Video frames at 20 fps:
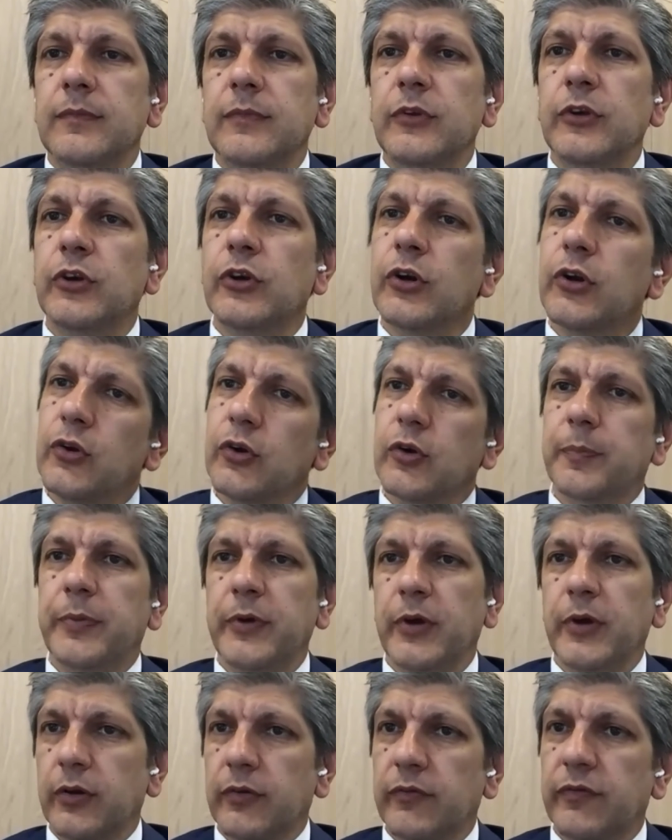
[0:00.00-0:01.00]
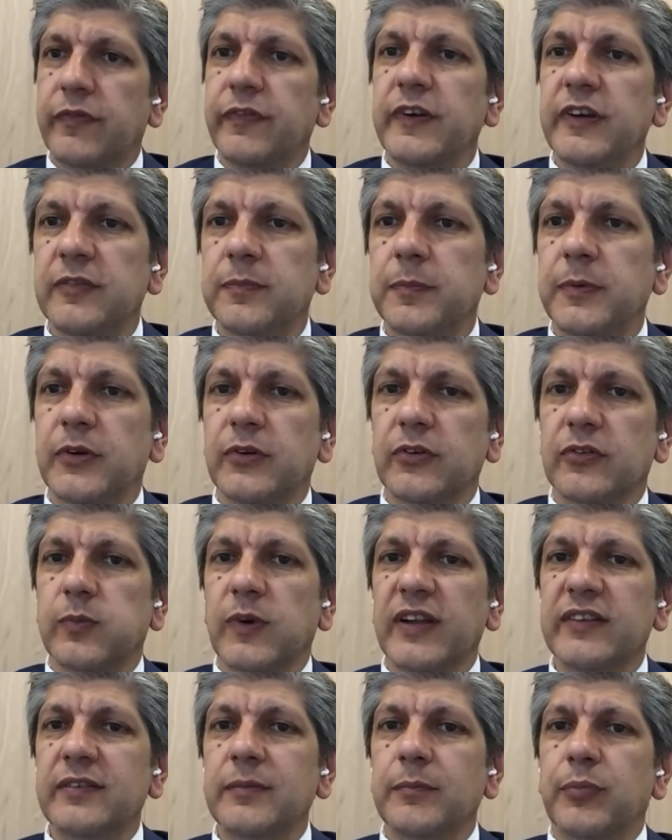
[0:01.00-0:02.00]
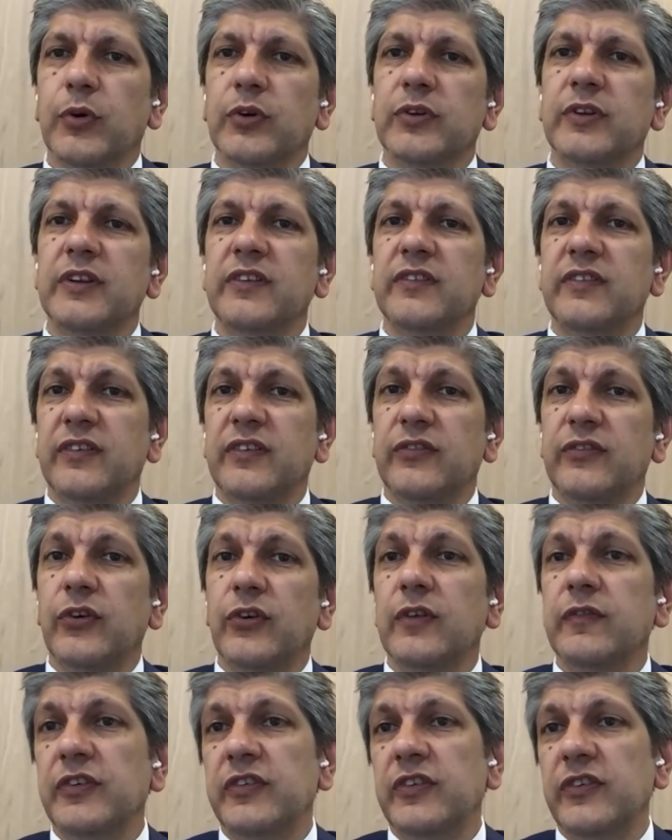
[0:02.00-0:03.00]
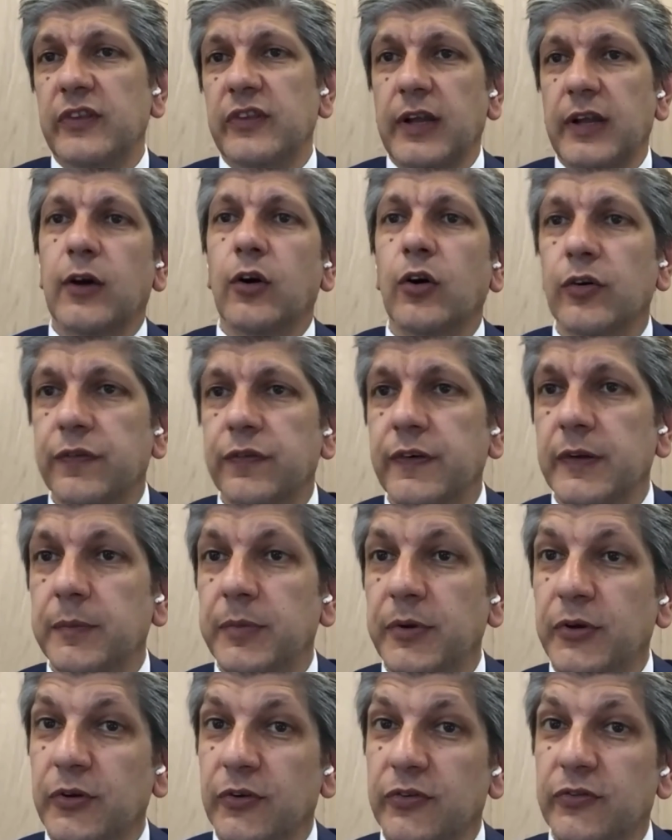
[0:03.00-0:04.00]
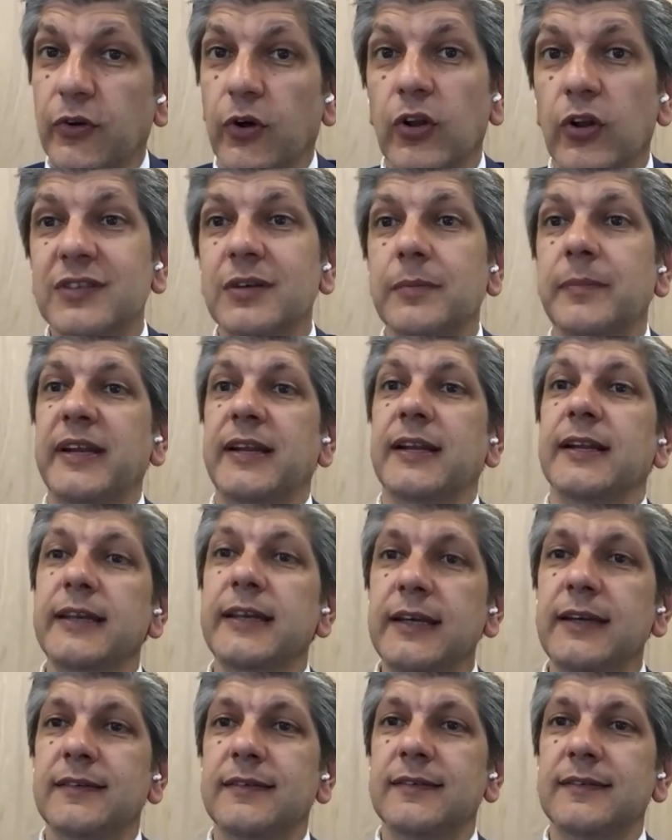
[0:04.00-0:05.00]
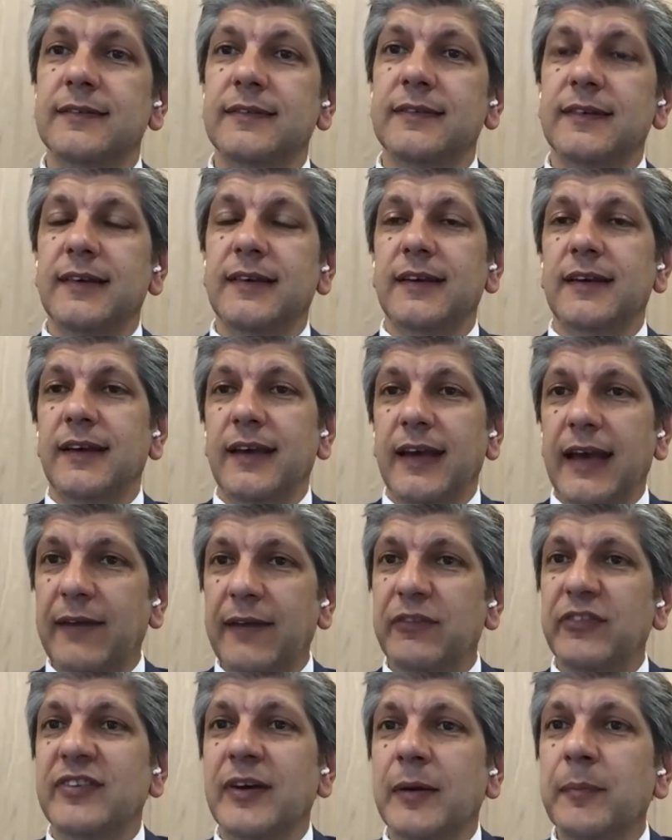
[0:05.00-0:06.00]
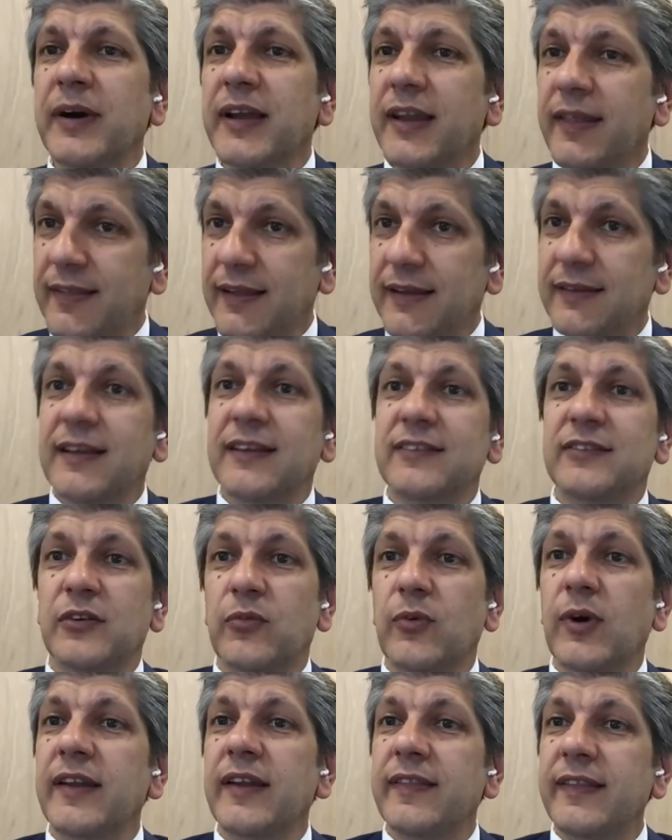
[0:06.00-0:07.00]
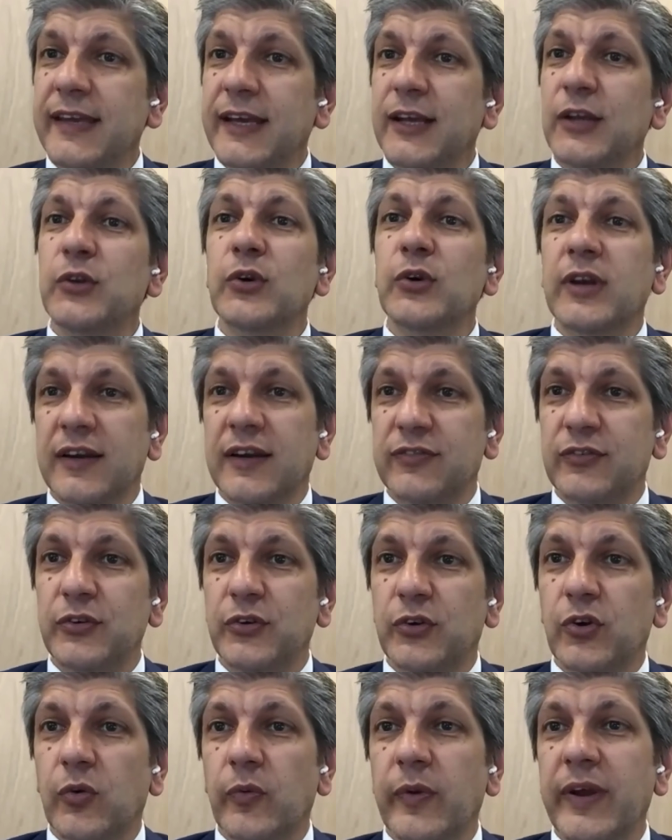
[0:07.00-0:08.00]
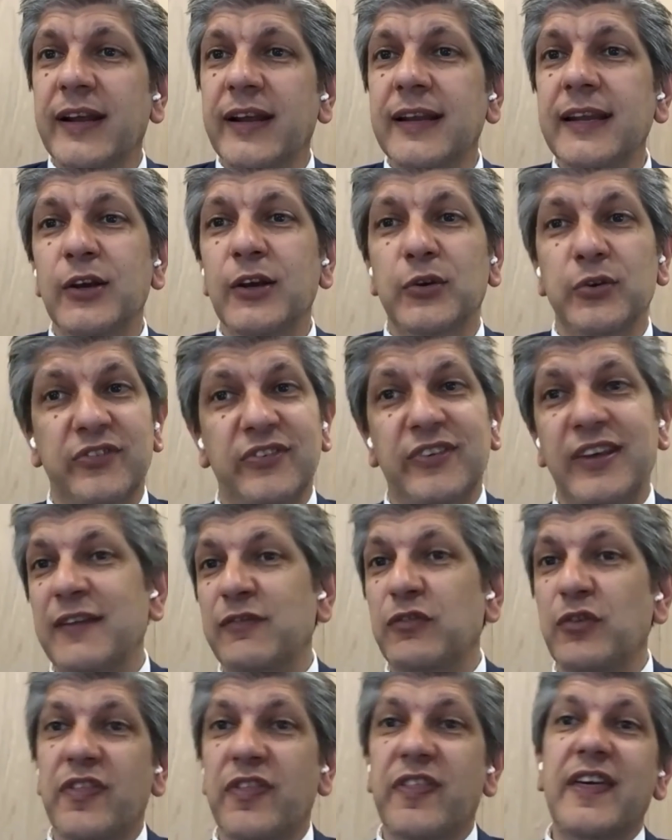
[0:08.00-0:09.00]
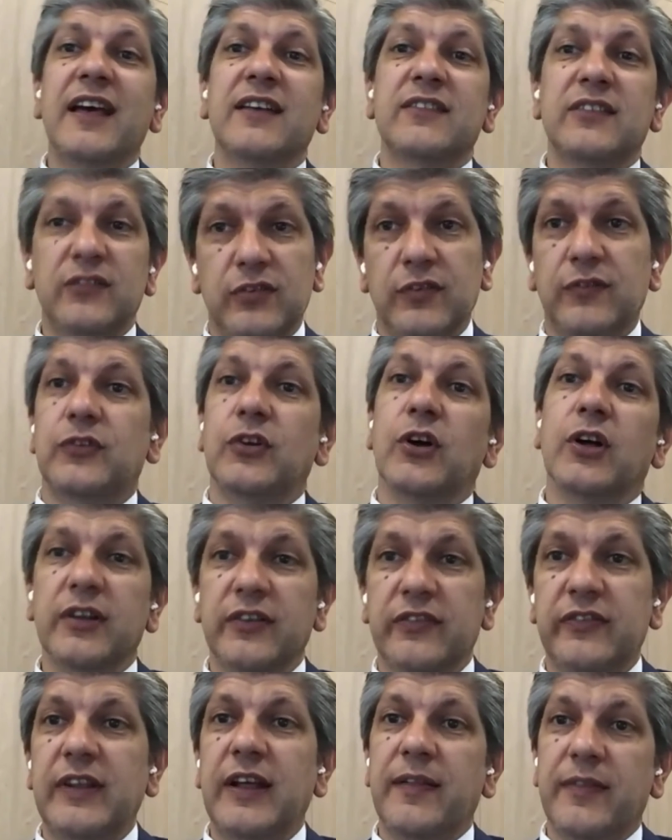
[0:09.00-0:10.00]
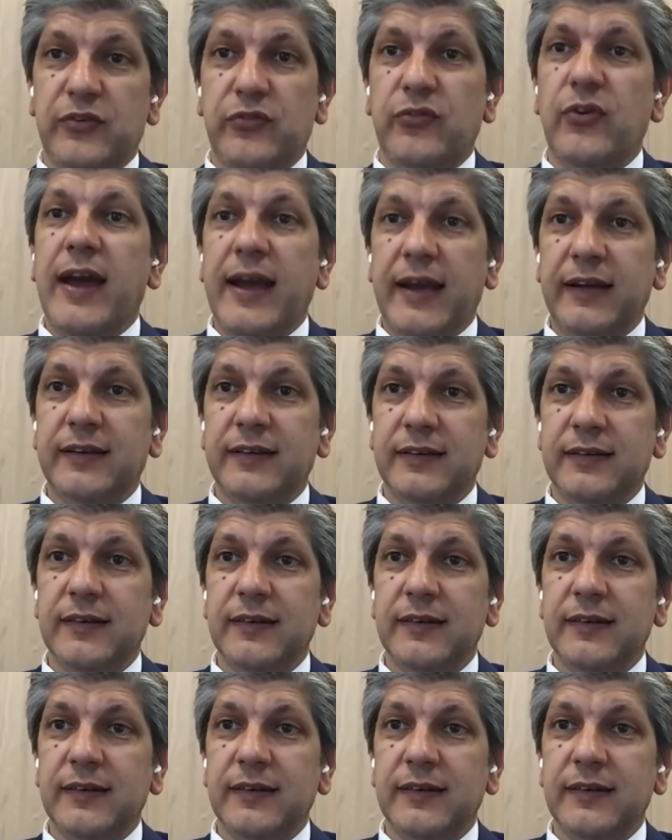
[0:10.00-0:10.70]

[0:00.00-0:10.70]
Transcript: you got to look beyond fees, because what's important is the services that are offered, because ultimately having somebody that does the right thing and look after you correctly could save you thousands of dollars down the track.